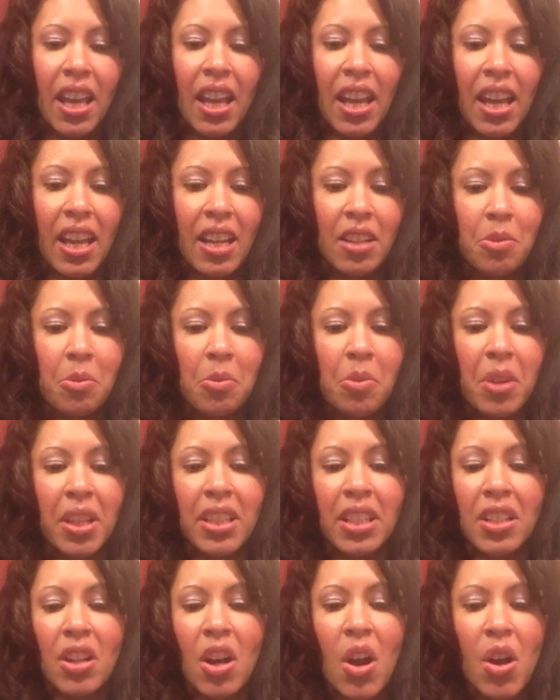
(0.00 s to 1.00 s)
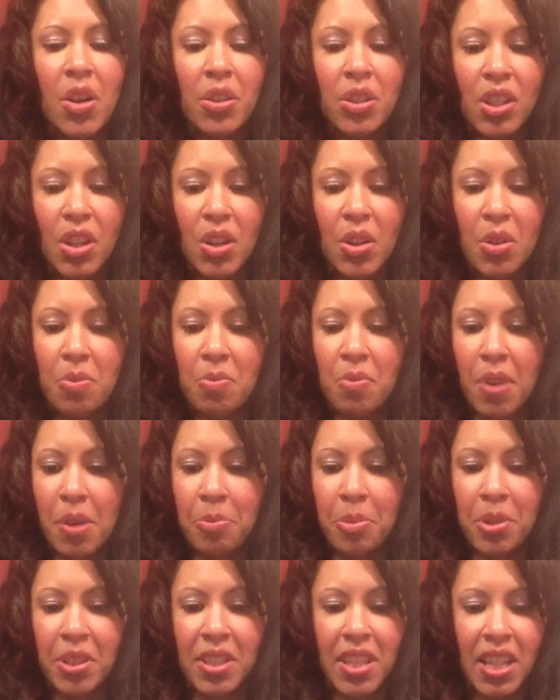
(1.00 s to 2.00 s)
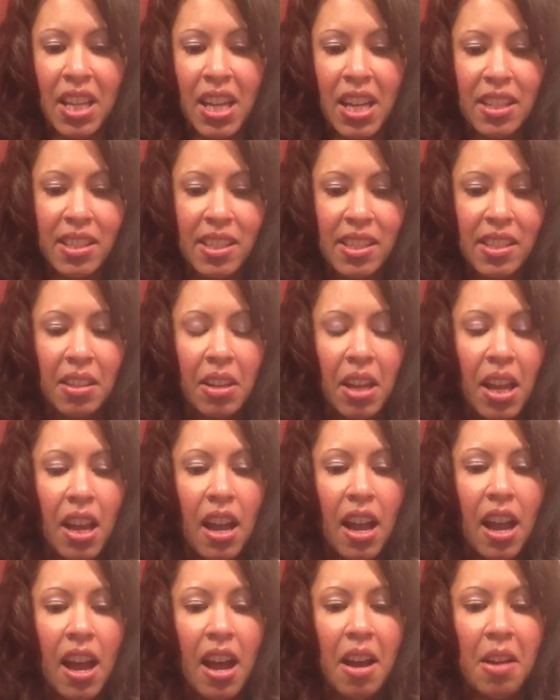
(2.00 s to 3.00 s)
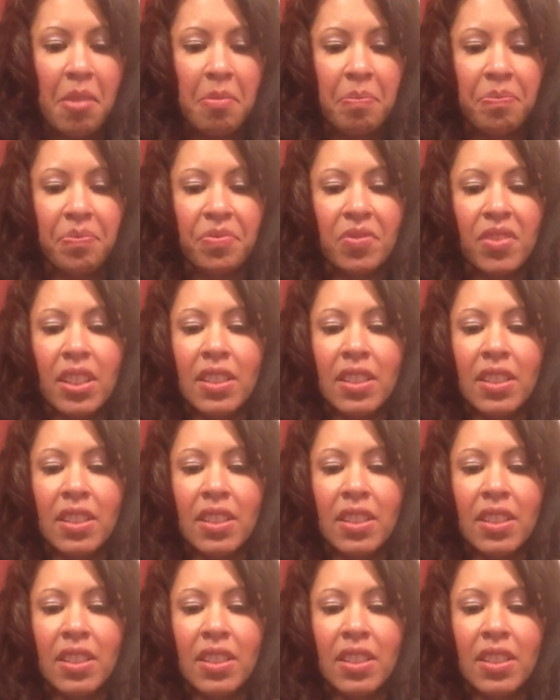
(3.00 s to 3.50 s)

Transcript: and, and it also represents um,